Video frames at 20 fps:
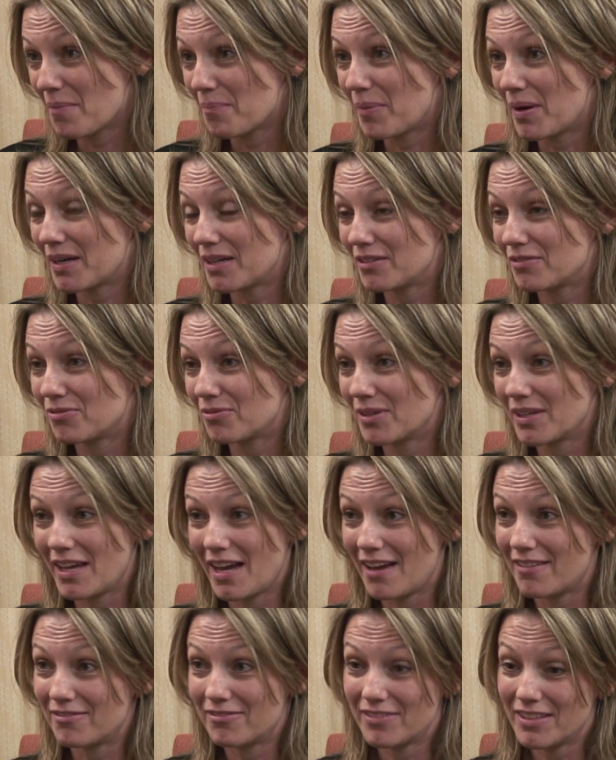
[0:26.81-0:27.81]
but if we
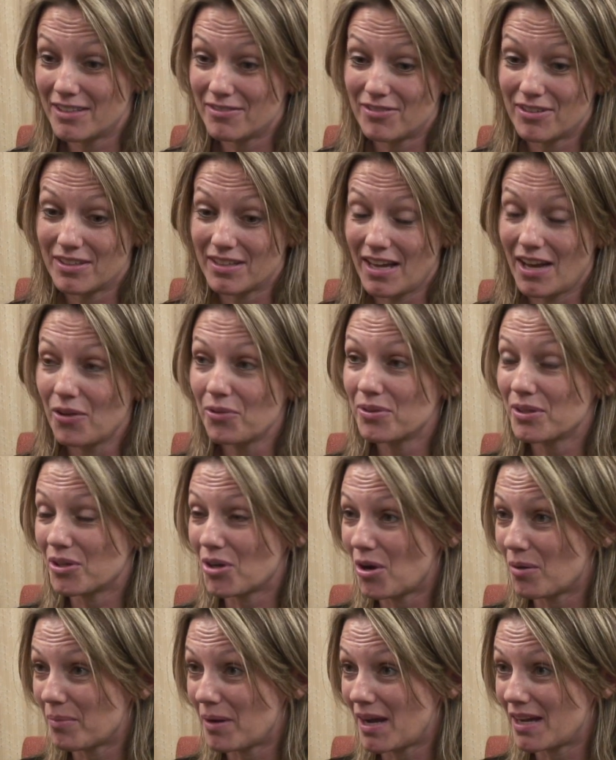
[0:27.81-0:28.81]
have even healthy
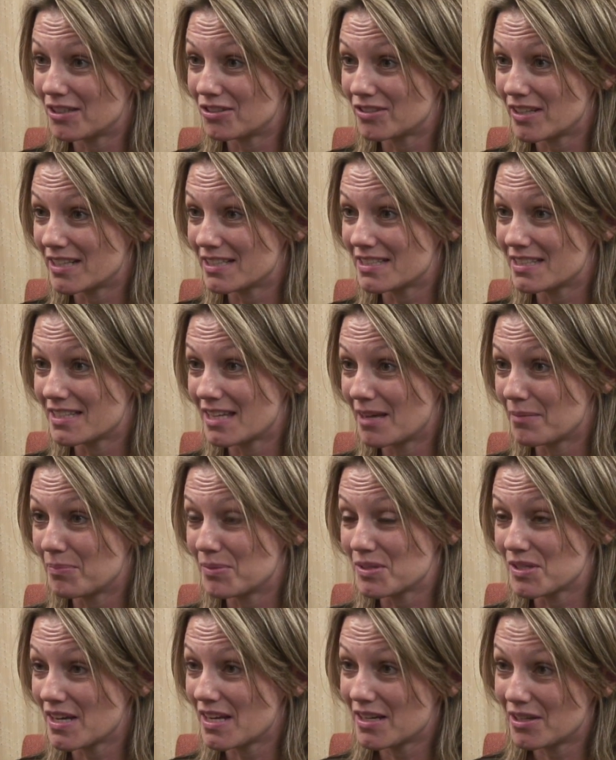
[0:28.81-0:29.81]
carbohydrates, say
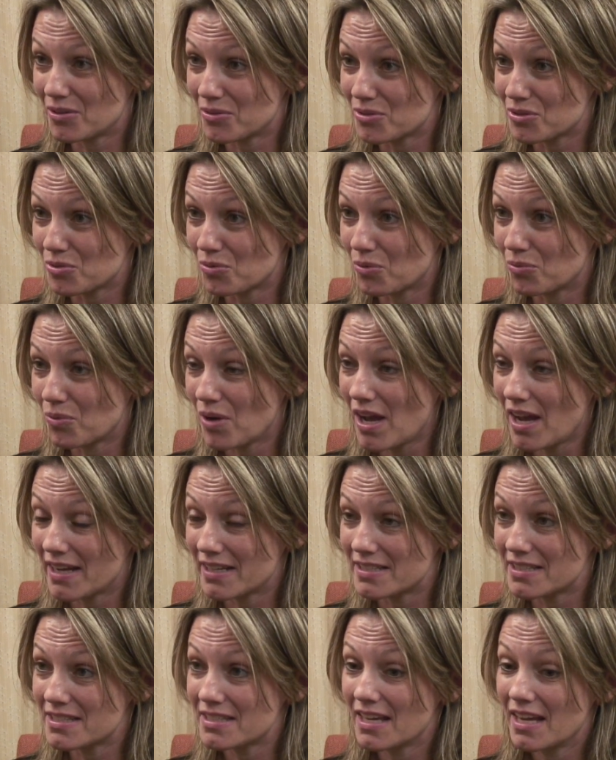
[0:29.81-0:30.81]
potatoes or
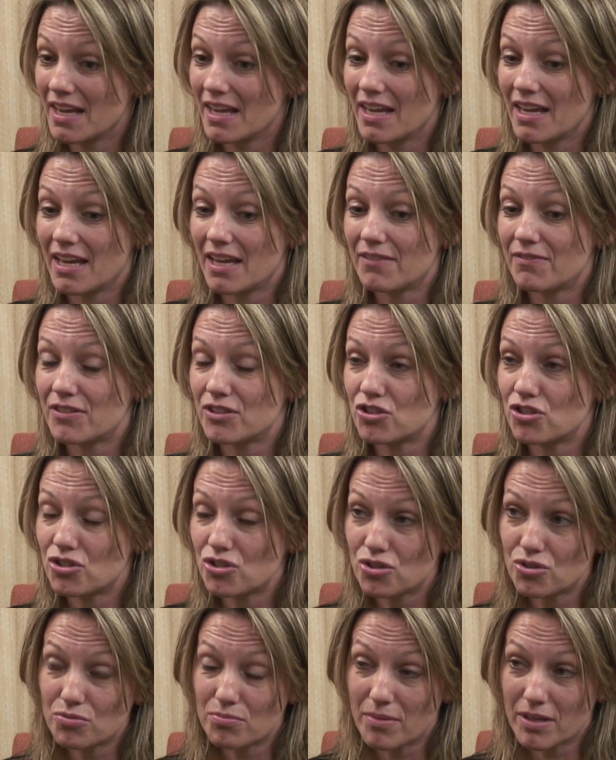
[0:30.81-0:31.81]
rice, if it's
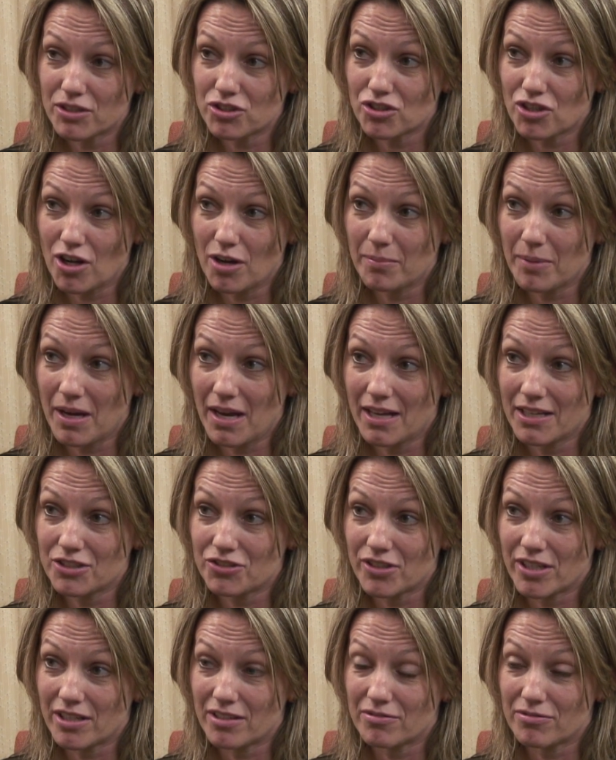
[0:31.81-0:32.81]
too much
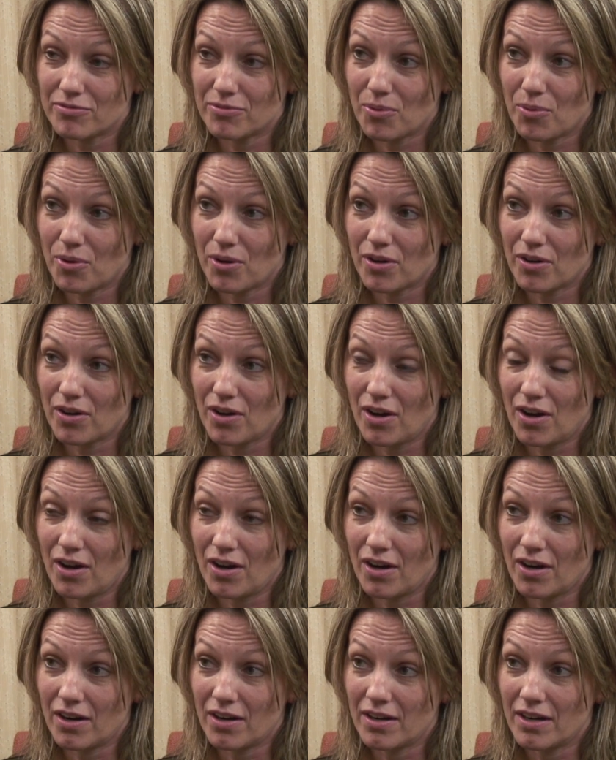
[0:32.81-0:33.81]
carbohydrate for
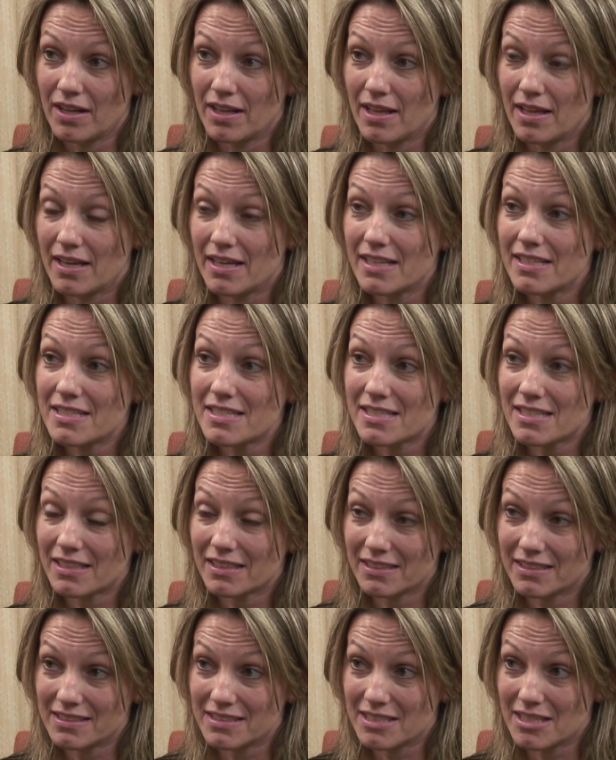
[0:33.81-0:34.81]
our
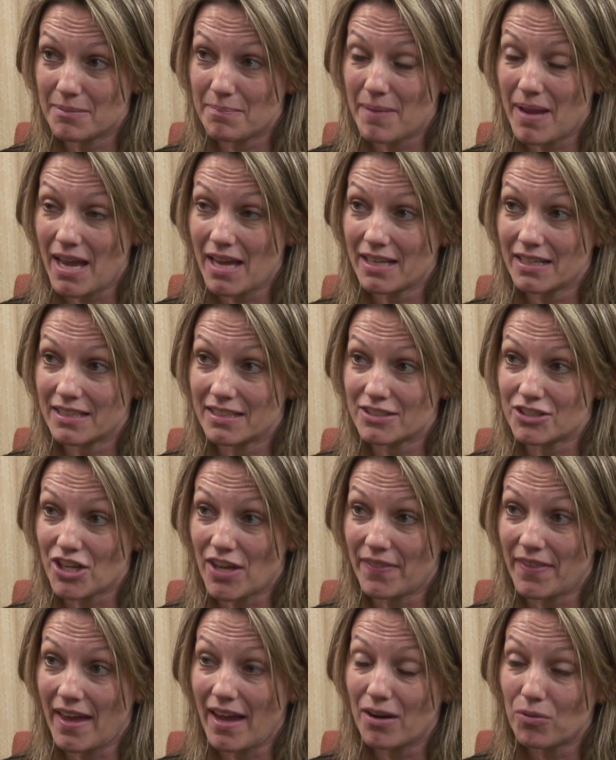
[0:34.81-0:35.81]
insulin to manage
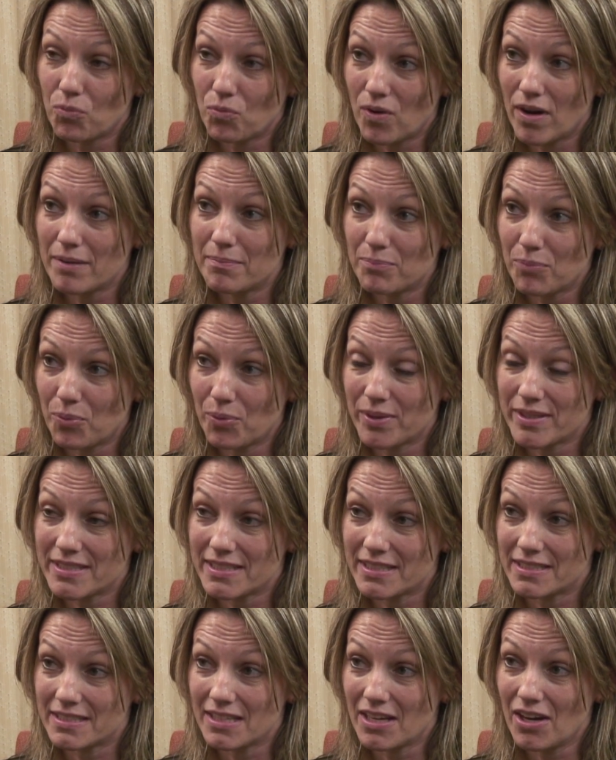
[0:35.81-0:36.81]
at that one
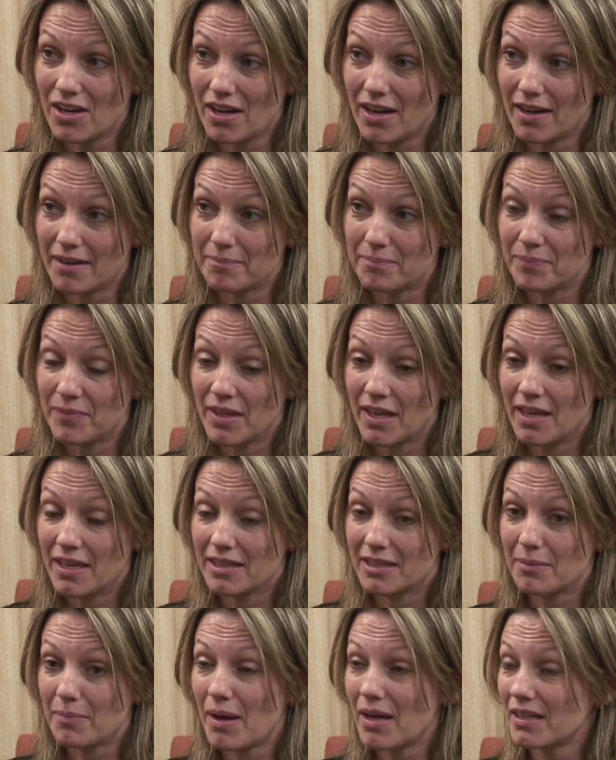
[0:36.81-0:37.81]
point in time,
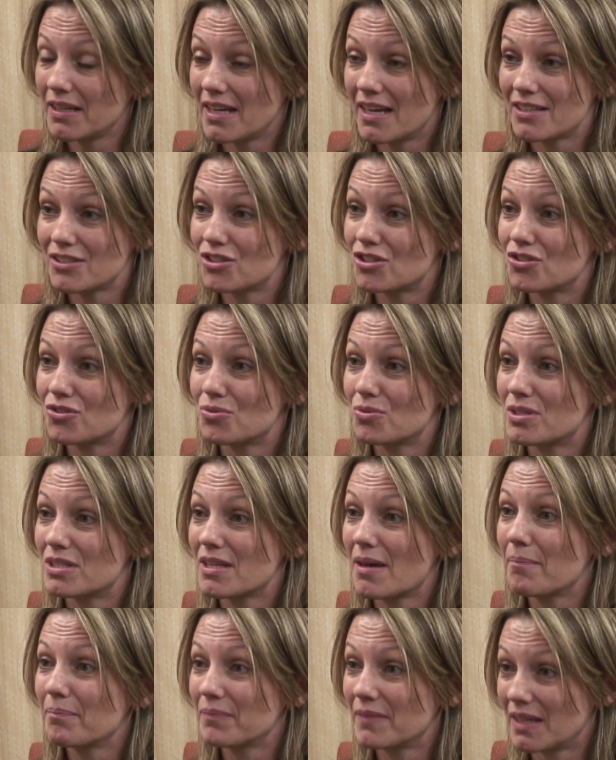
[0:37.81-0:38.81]
the body has to do
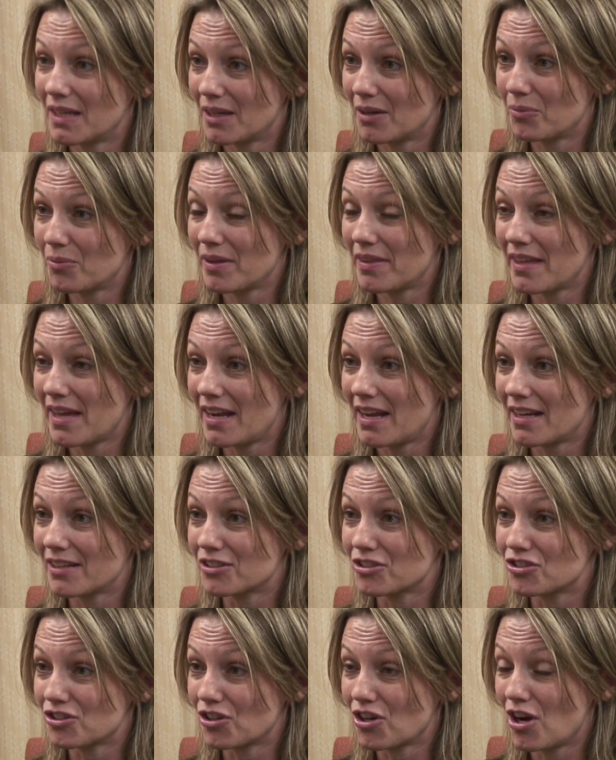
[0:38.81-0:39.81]
something with that
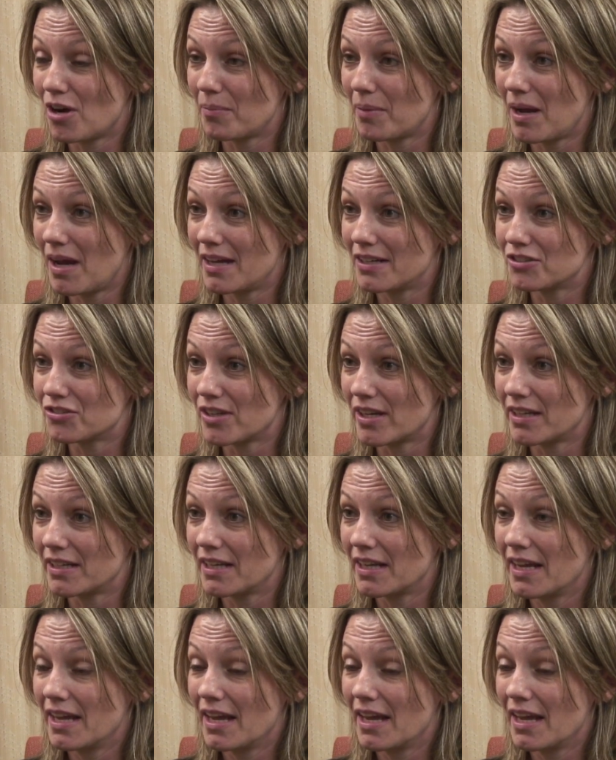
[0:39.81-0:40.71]
extra carbohydrate.